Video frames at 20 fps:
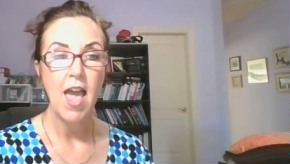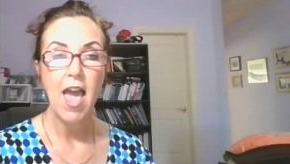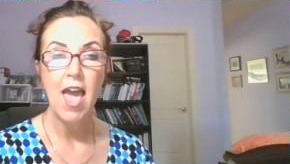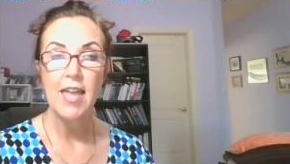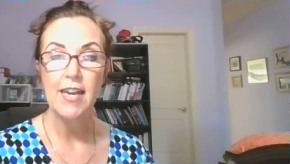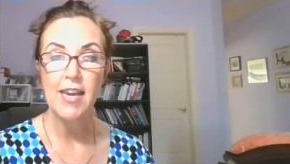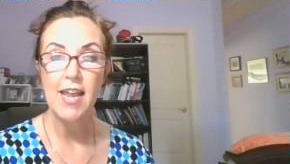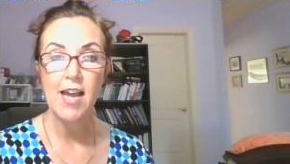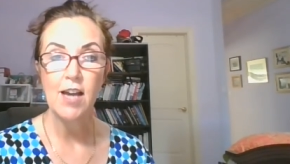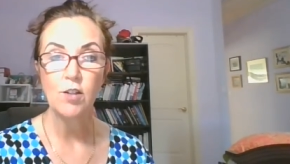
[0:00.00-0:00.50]

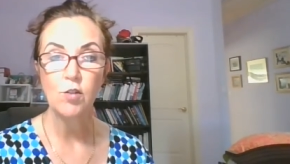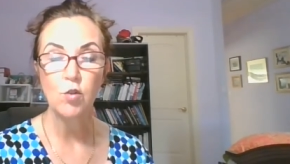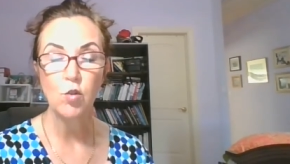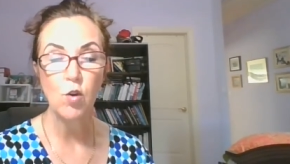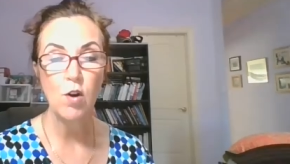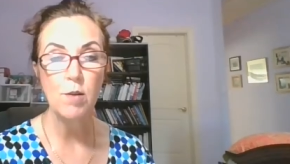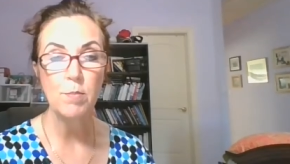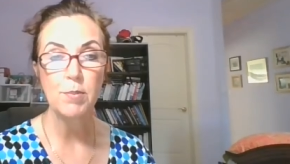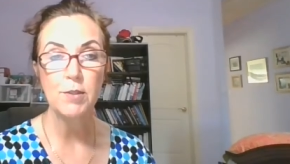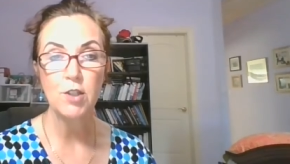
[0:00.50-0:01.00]
And now
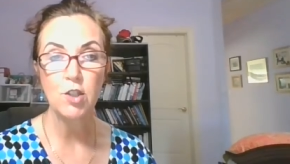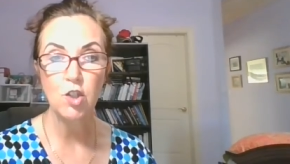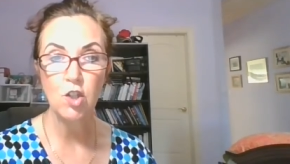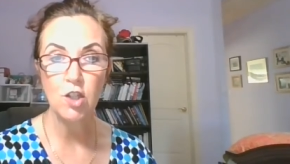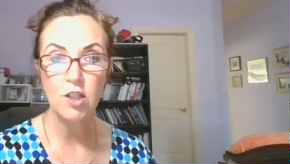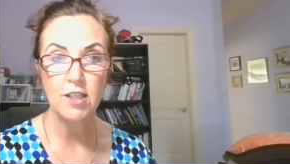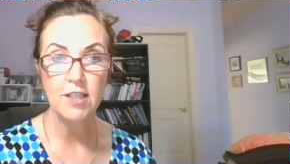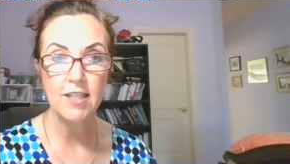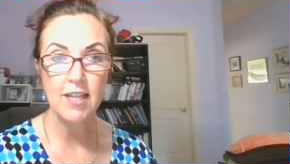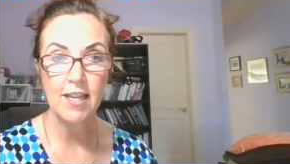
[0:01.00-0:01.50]
Trump has
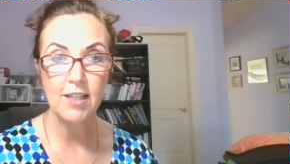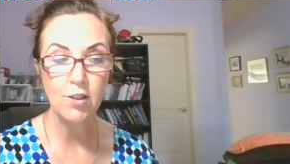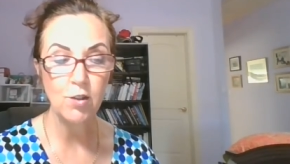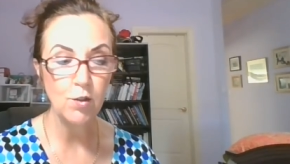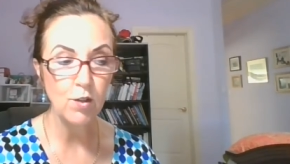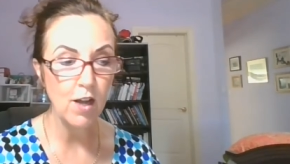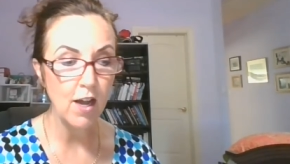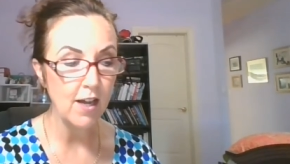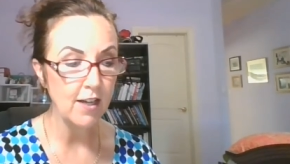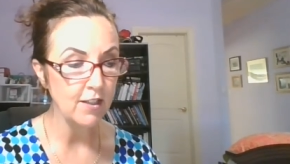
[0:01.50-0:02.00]
just said,
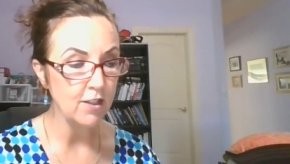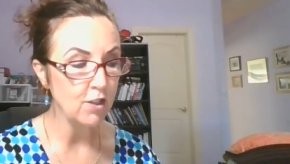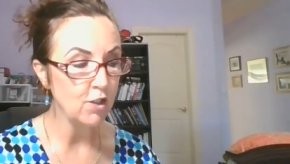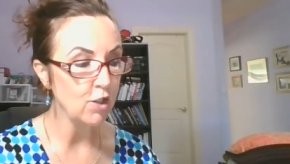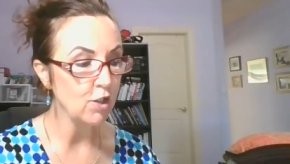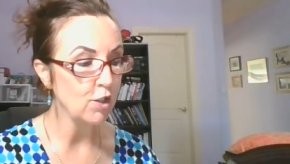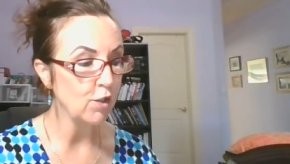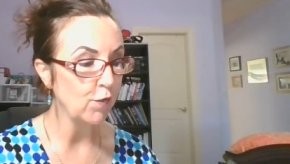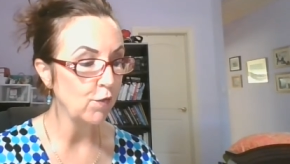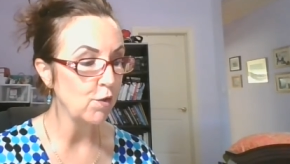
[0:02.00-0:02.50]
you guys,
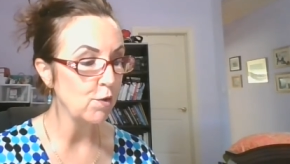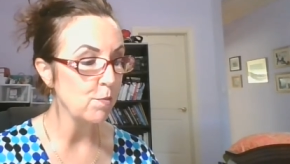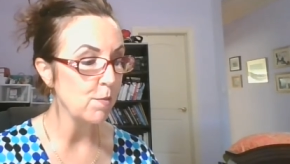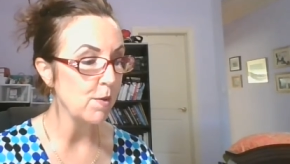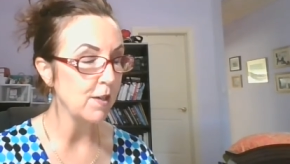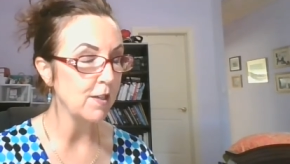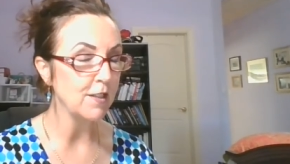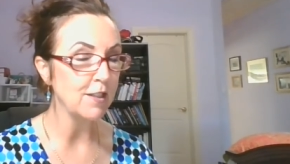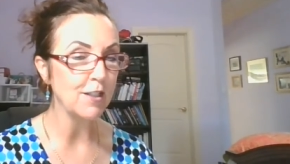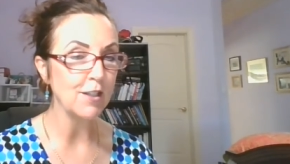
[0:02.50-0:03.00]
just a few
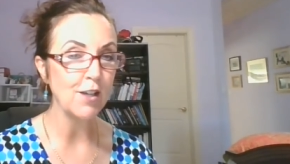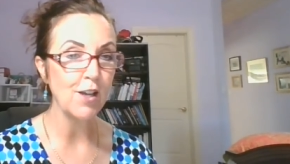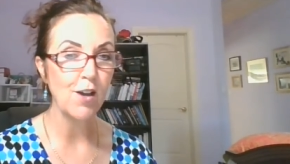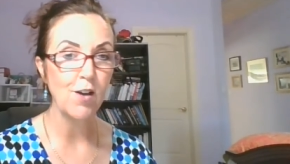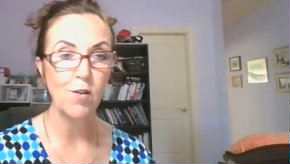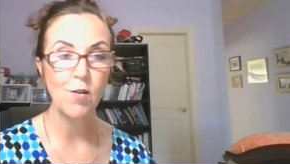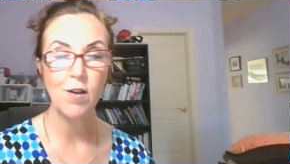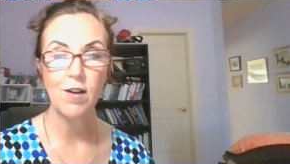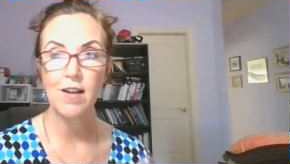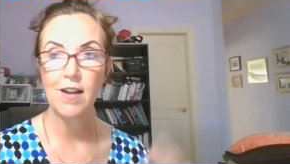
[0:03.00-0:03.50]
minutes
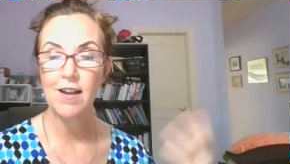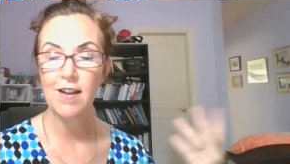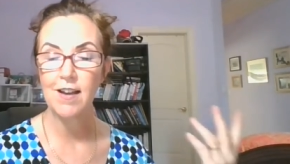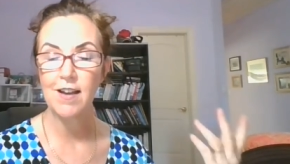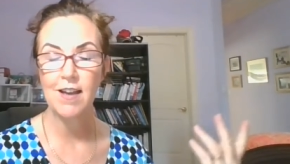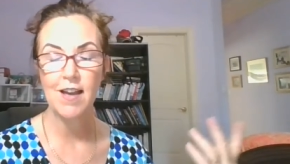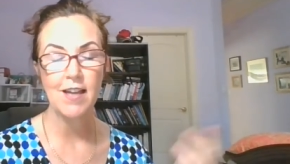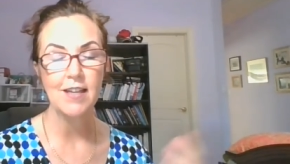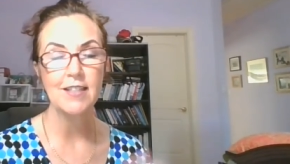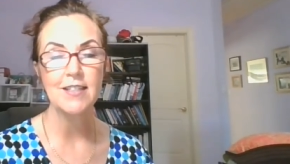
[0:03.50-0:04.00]
ago,
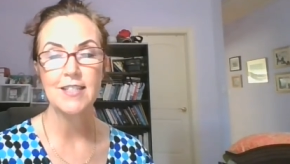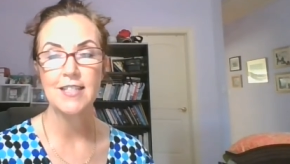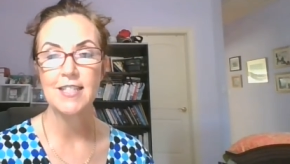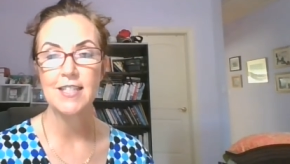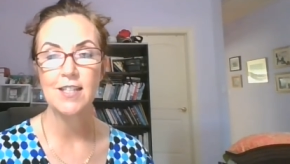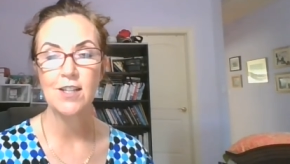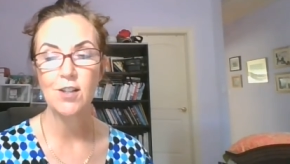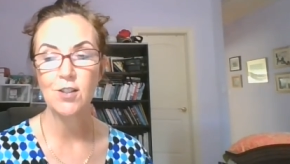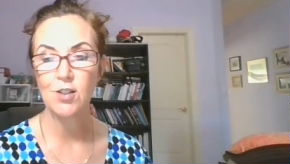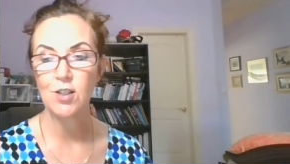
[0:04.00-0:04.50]
I, I didn't
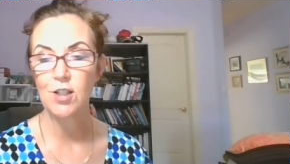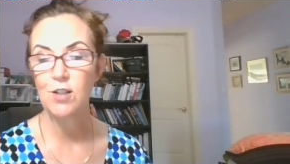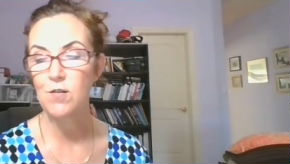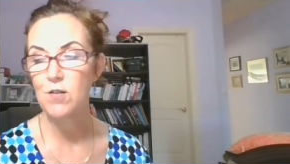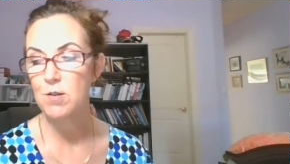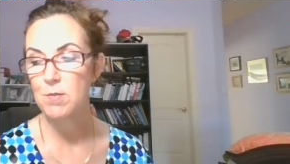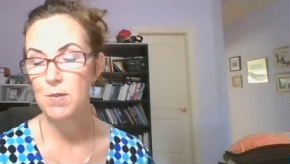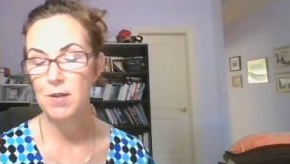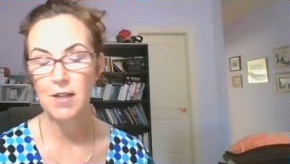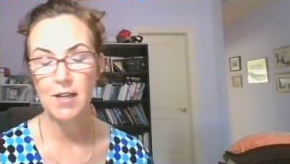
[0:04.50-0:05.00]
see it on
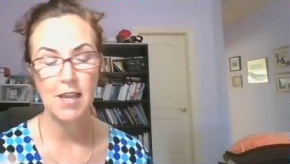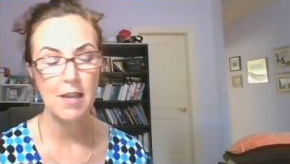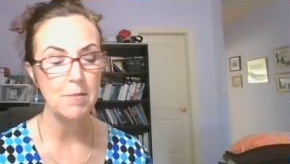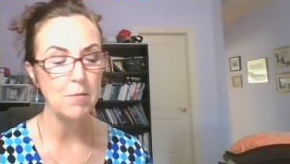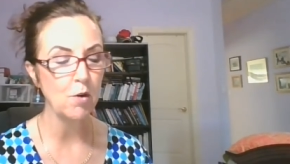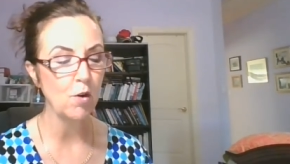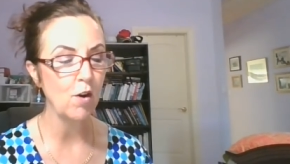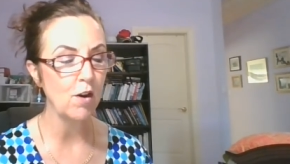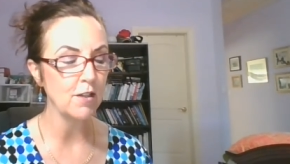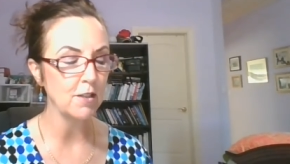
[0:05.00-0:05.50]
TV, but it
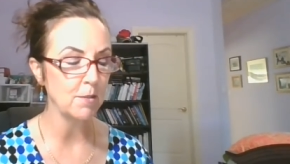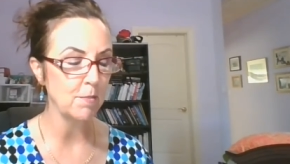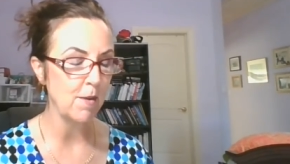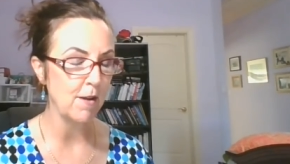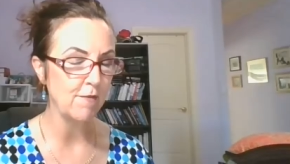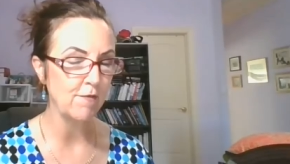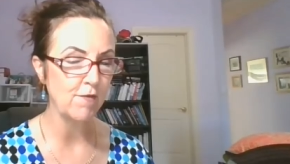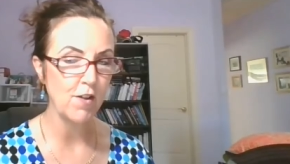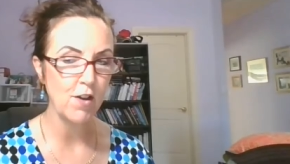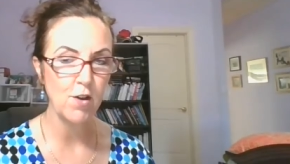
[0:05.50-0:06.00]
came across
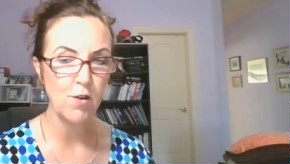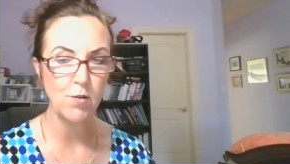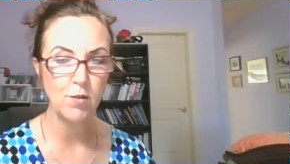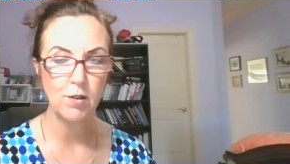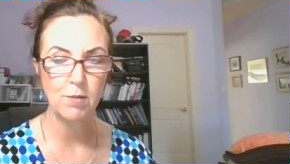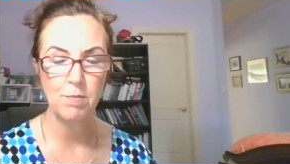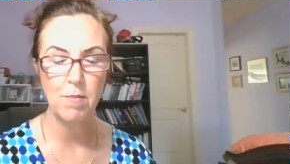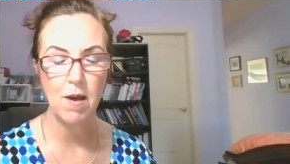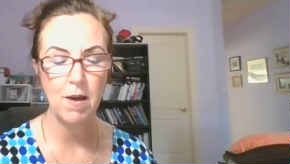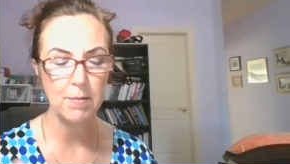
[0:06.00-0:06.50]
my phone.
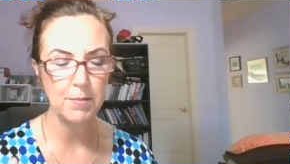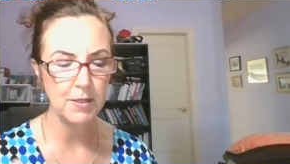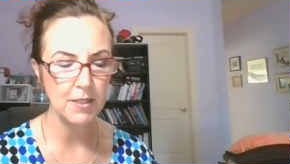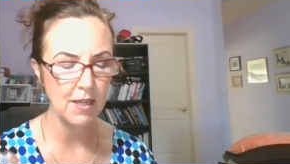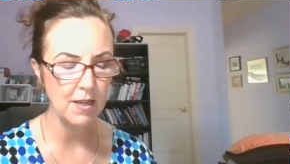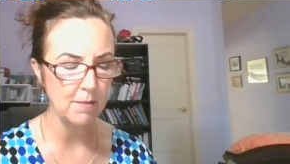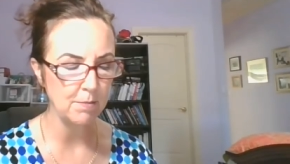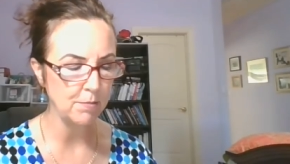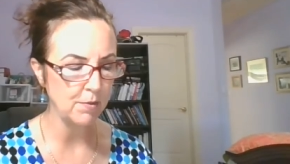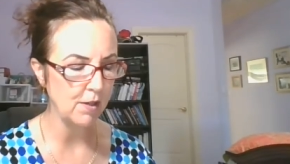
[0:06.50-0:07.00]
It pops
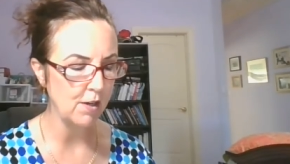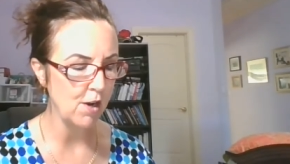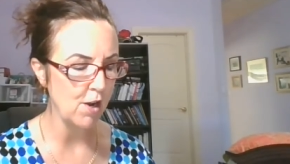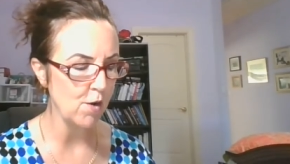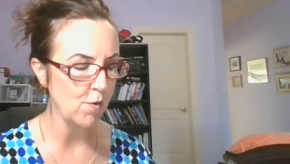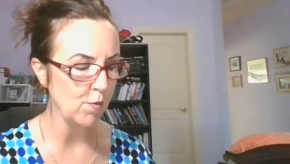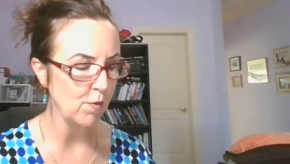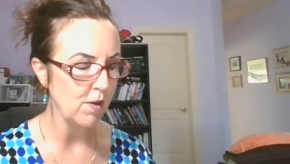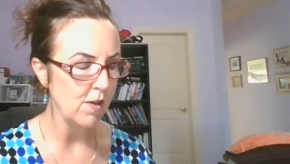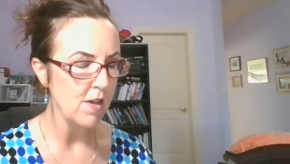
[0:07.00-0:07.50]
up, you
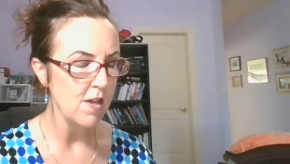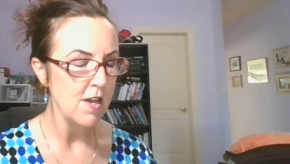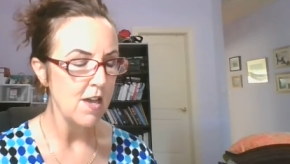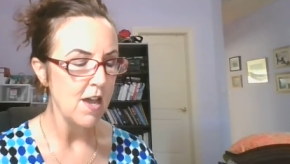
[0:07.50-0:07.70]
know,